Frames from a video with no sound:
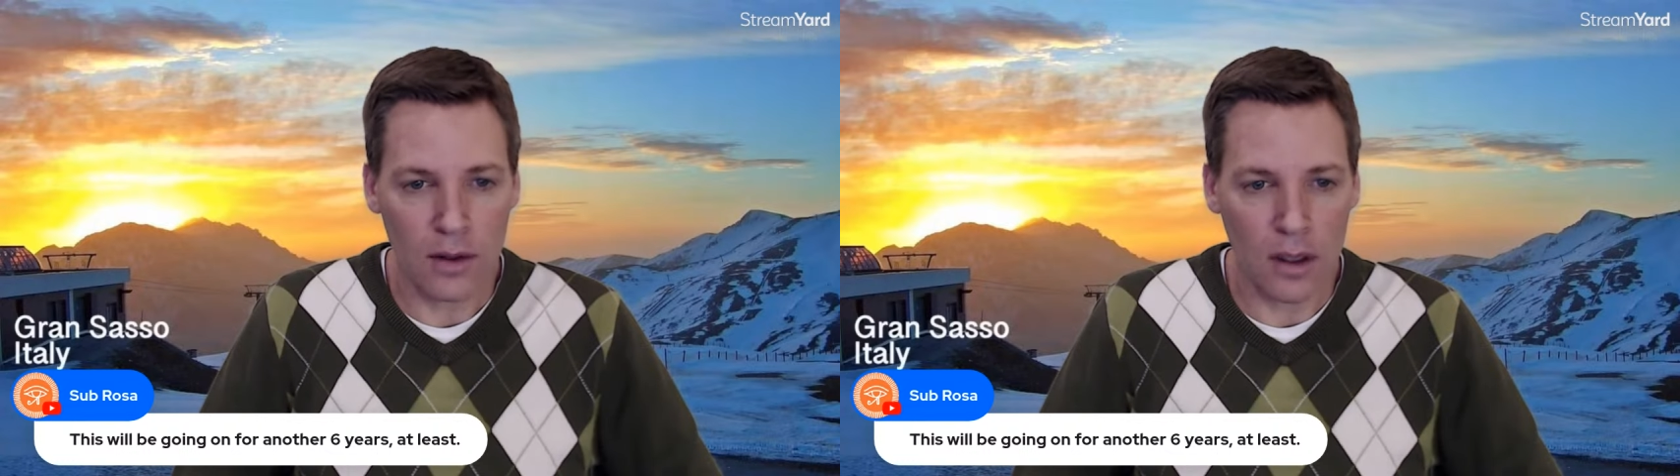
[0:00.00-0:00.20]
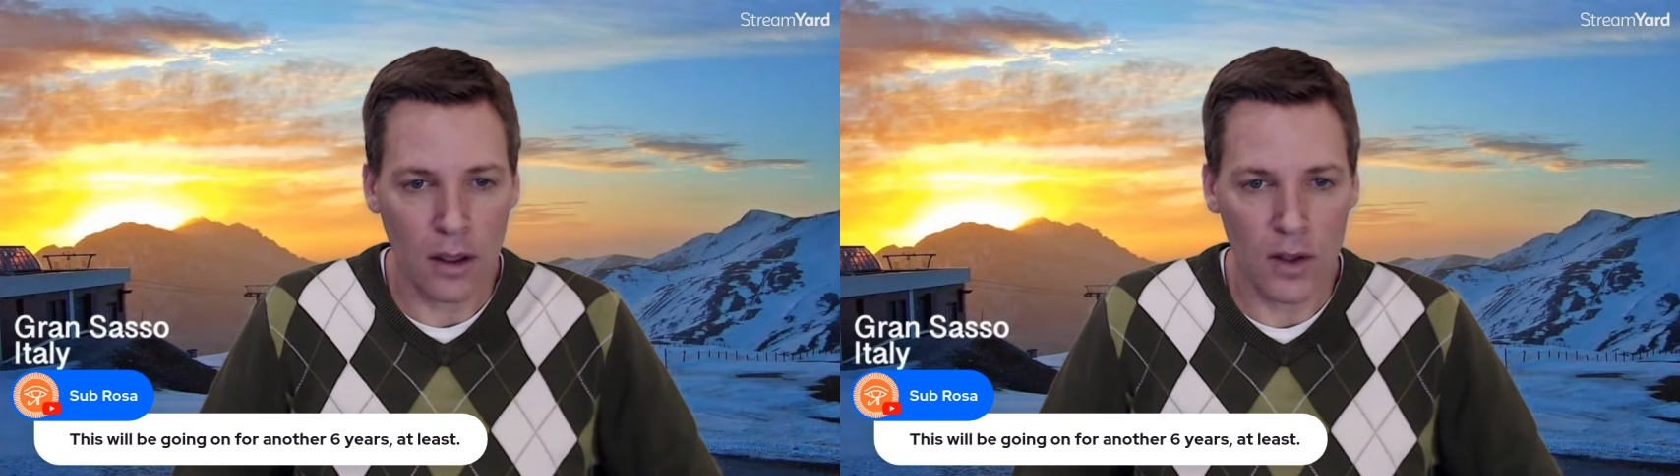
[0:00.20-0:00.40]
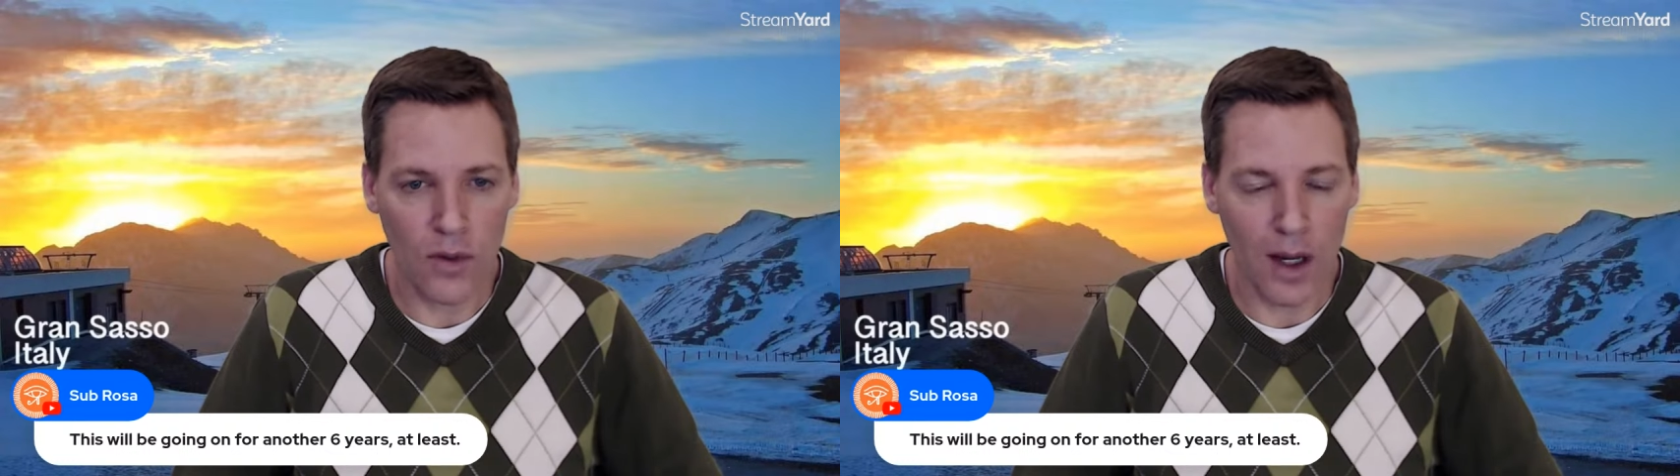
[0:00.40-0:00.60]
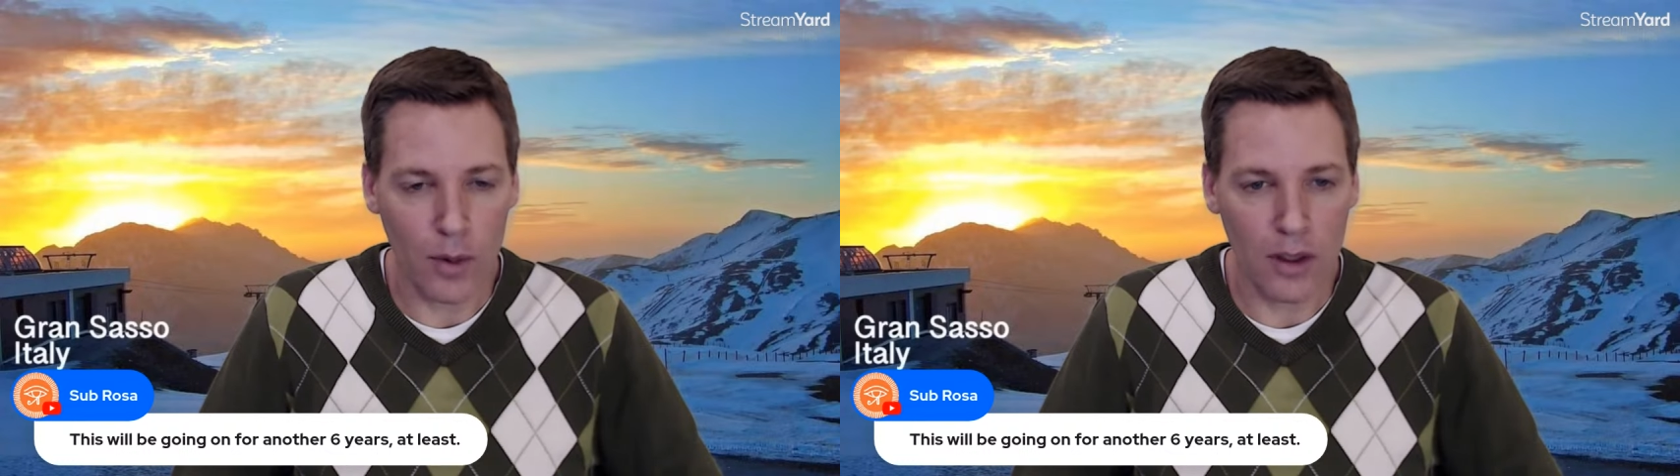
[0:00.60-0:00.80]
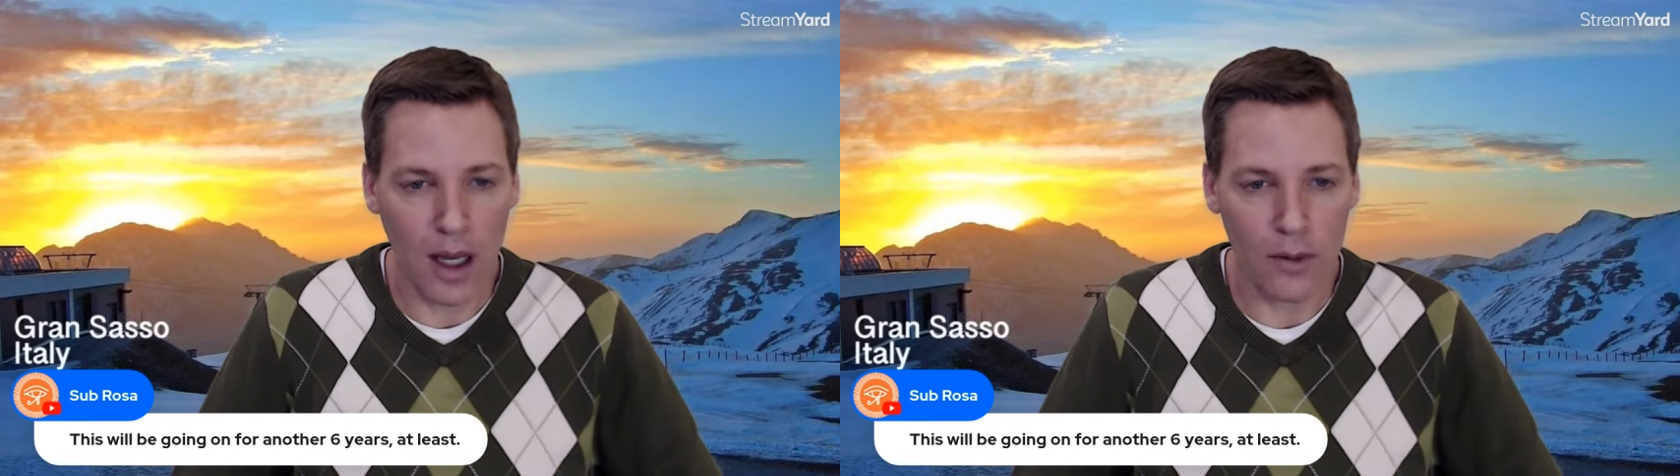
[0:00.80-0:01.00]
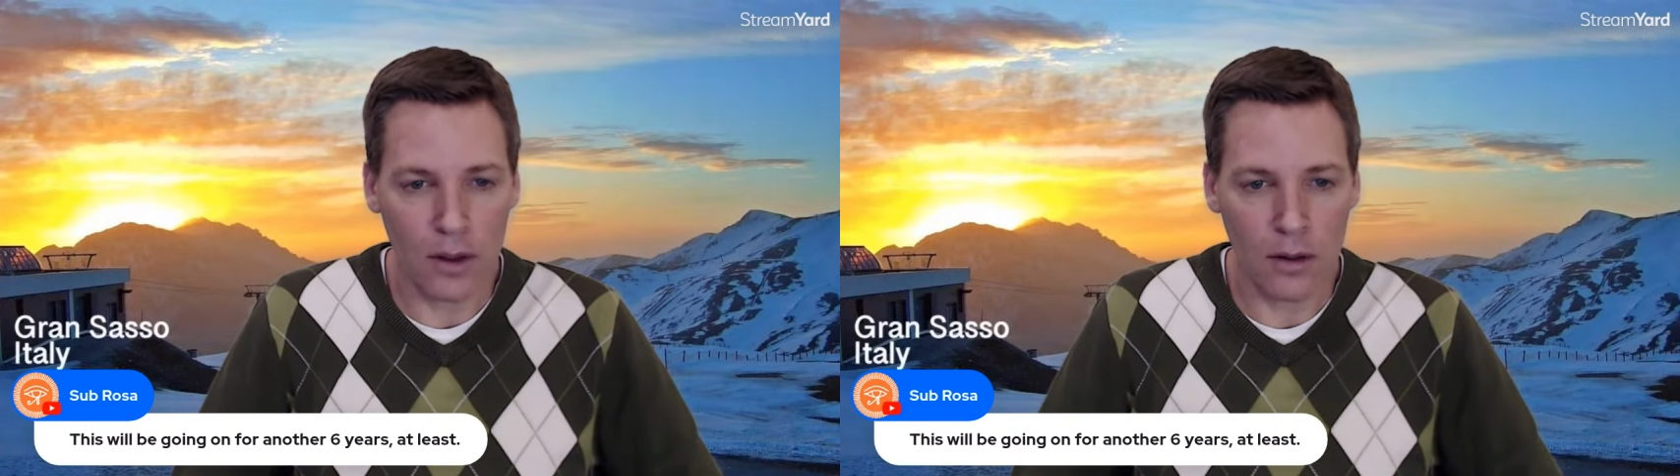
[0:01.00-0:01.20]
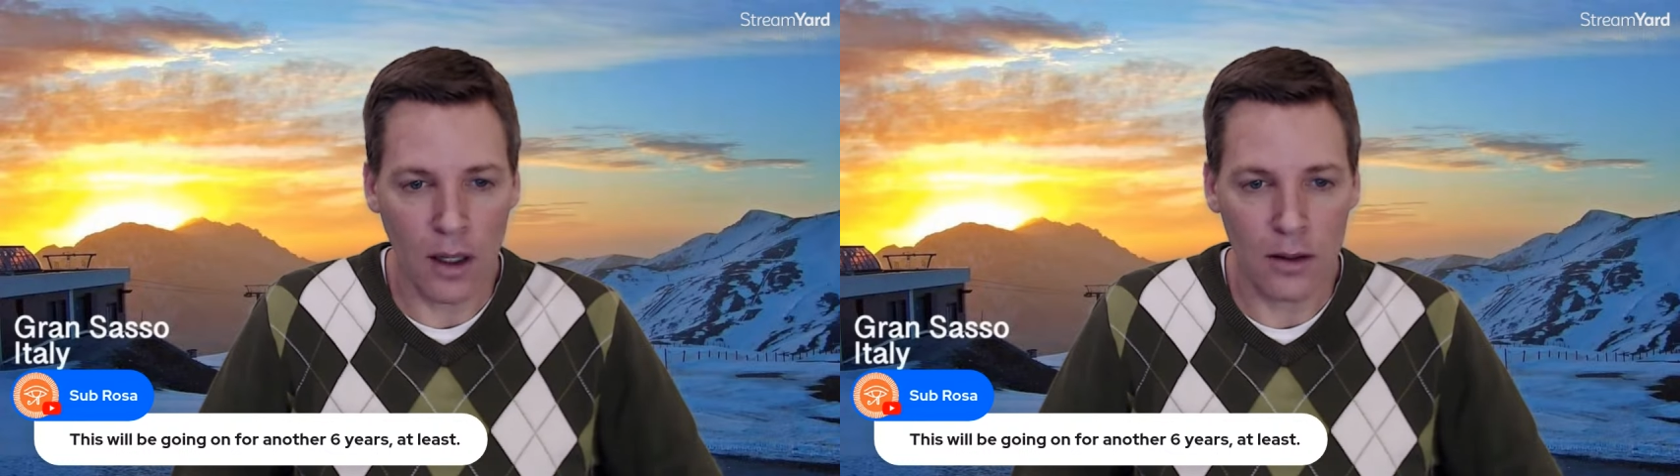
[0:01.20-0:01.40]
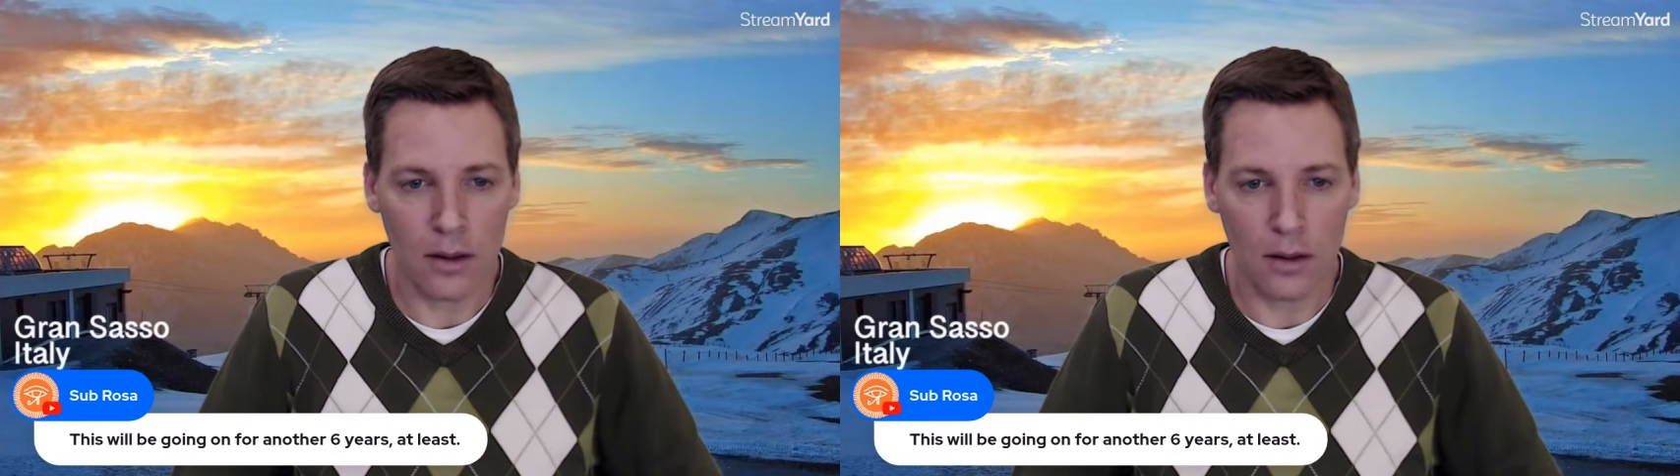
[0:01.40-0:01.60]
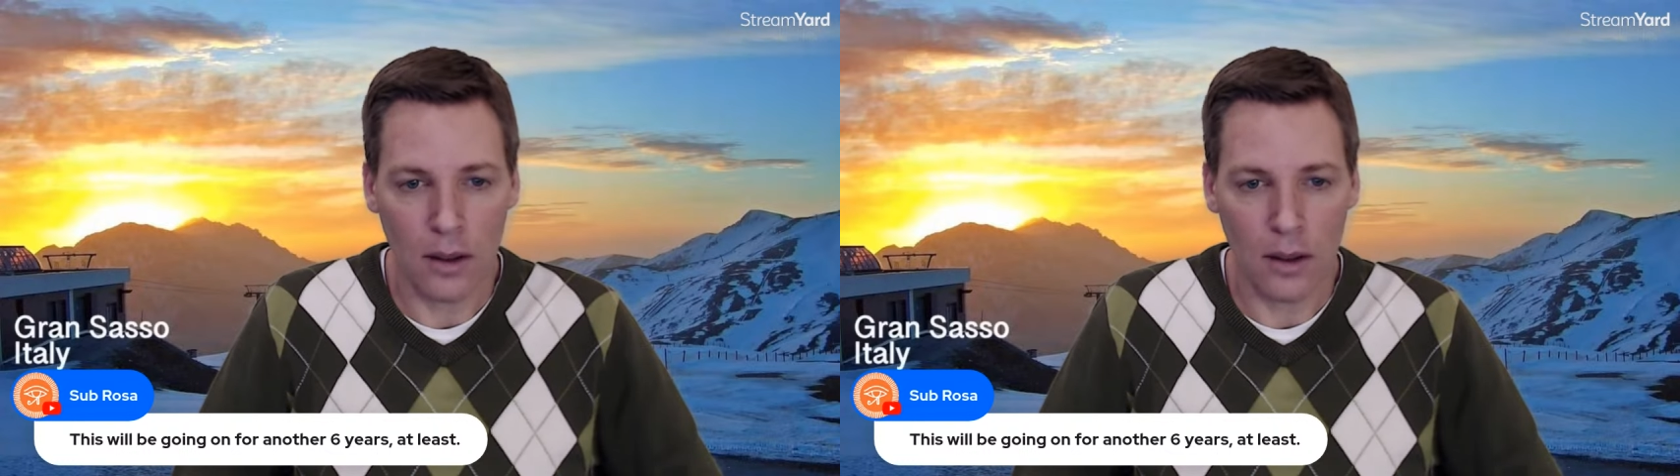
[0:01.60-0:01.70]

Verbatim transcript: and his family having that